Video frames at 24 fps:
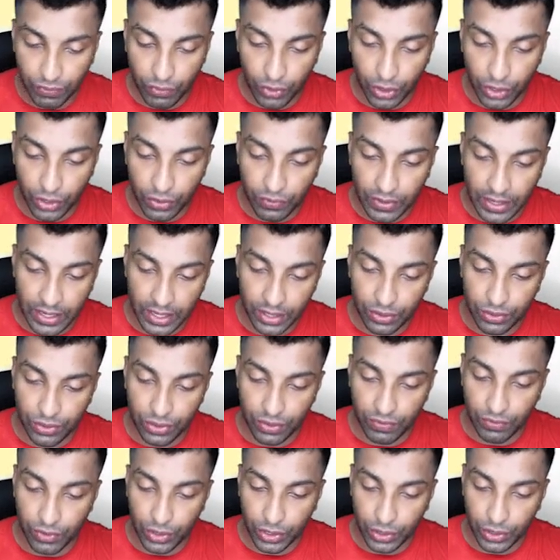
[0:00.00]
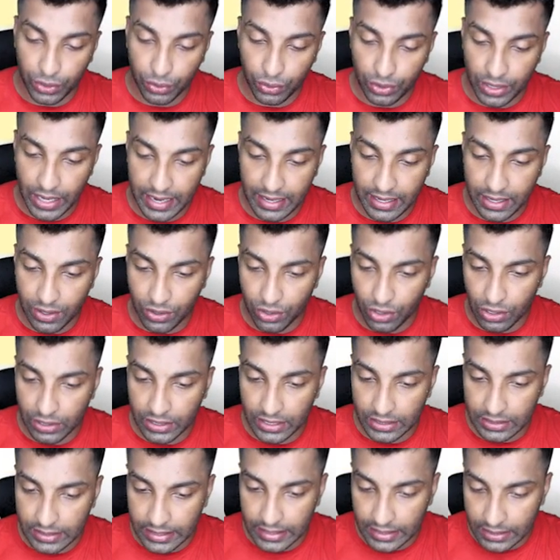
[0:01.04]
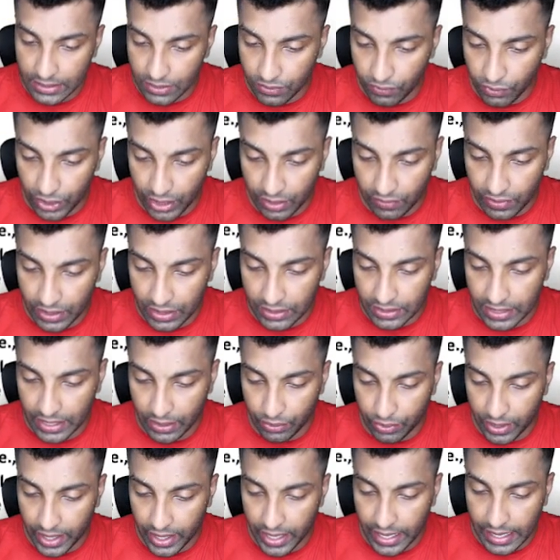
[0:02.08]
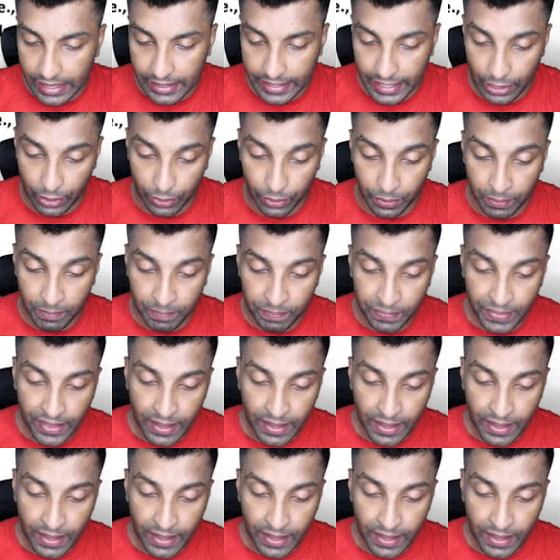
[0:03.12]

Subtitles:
want to worry, you don't want to write down all these things. Whatever is required, I'll tell you.